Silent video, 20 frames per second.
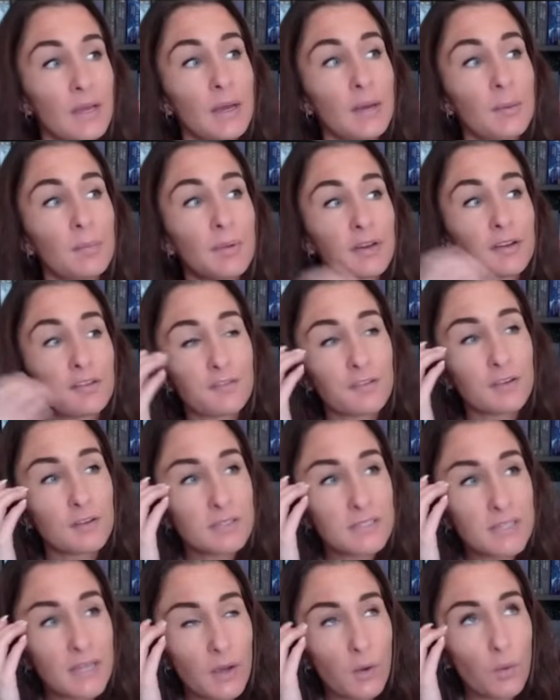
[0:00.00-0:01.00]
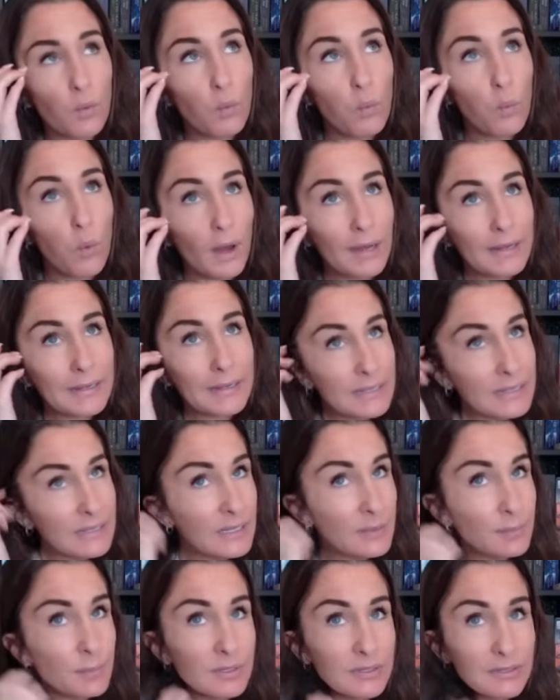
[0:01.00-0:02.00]
But it feels like what he
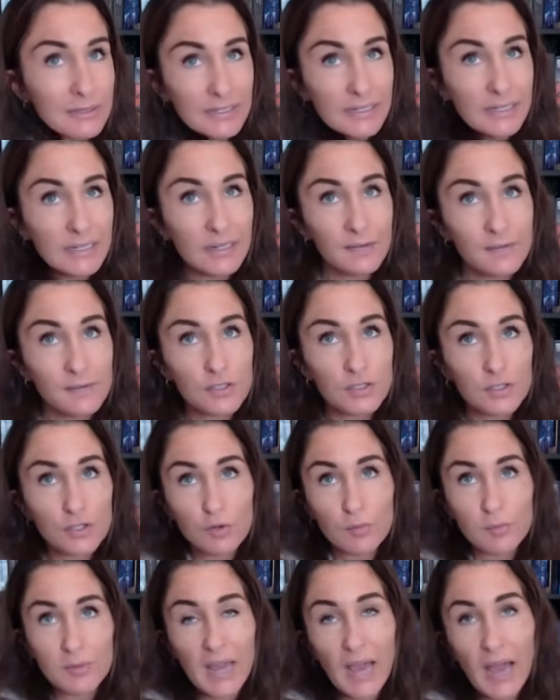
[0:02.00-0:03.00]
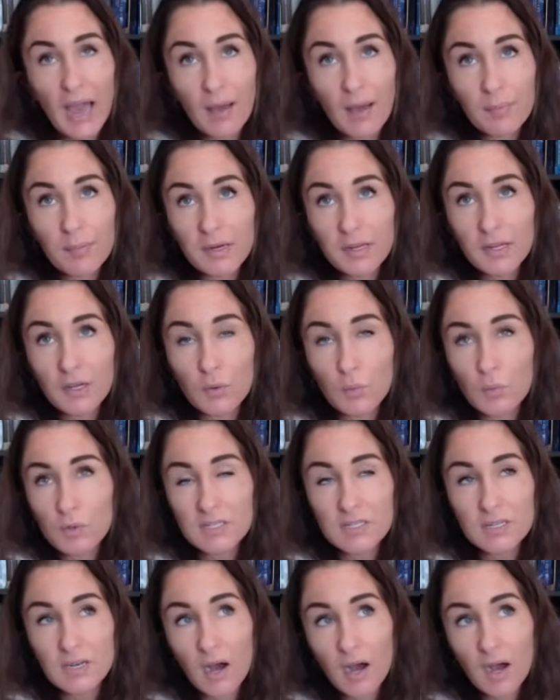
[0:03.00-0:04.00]
believed to be happening was
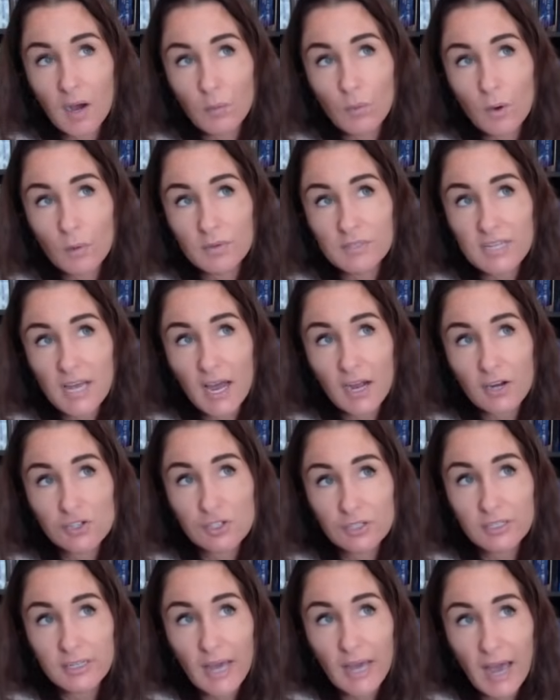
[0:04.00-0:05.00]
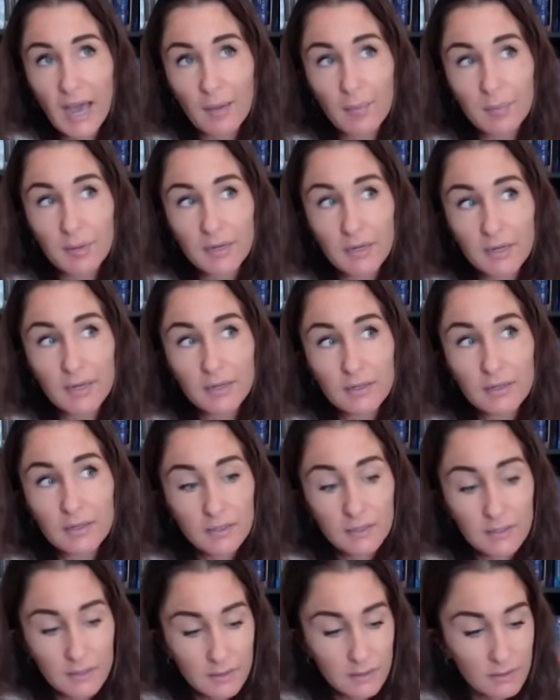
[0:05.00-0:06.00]
not what was actually happening.
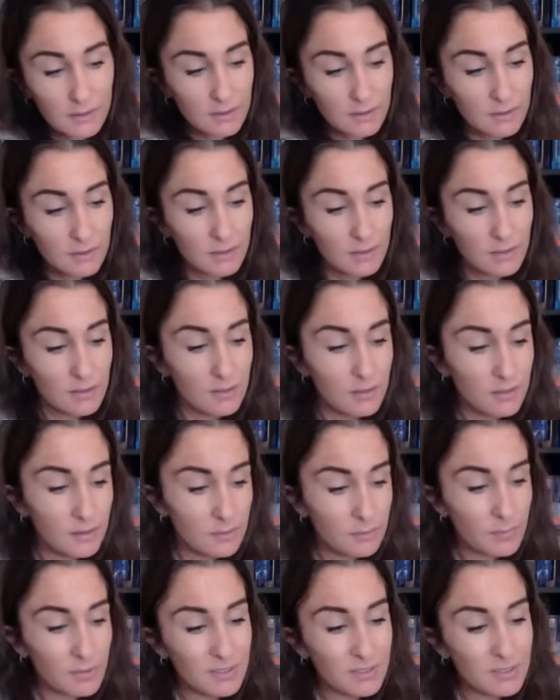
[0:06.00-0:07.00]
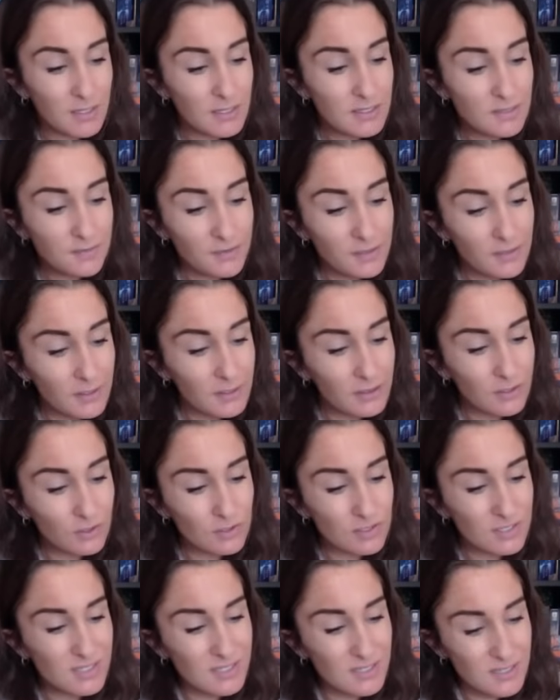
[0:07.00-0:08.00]
But it does feel like
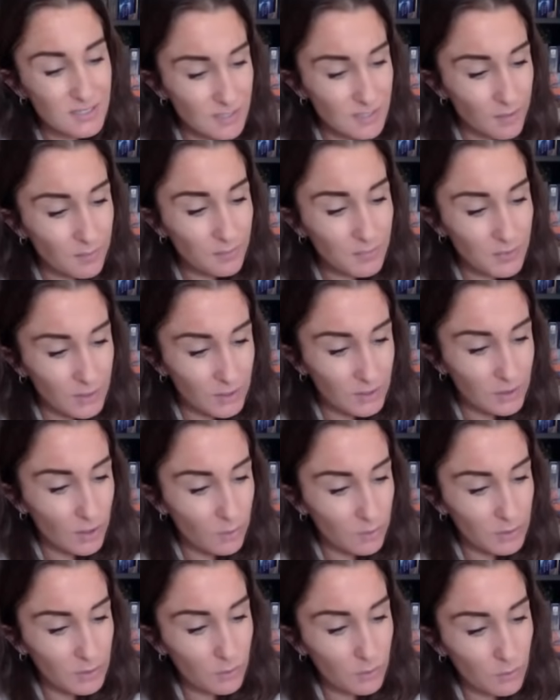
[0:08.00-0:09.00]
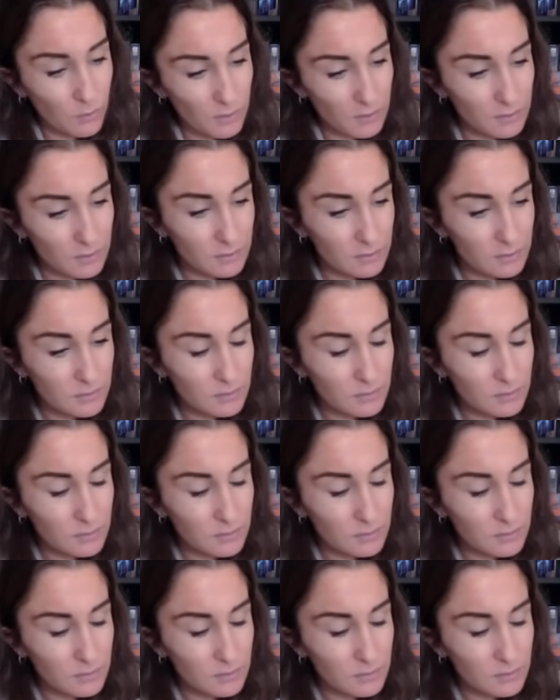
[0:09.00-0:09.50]
there's something going on.